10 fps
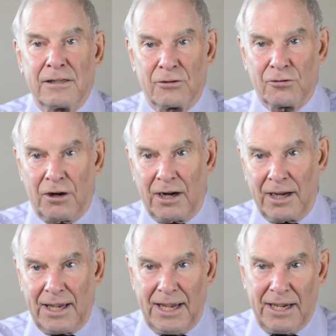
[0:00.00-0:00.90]
to
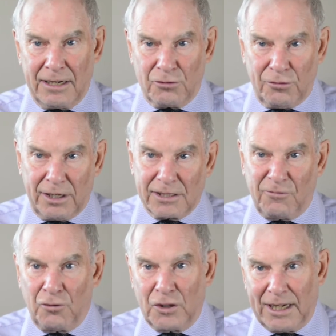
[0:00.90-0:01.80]
try and
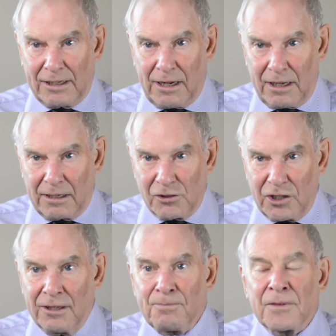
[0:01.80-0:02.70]
transfer technology.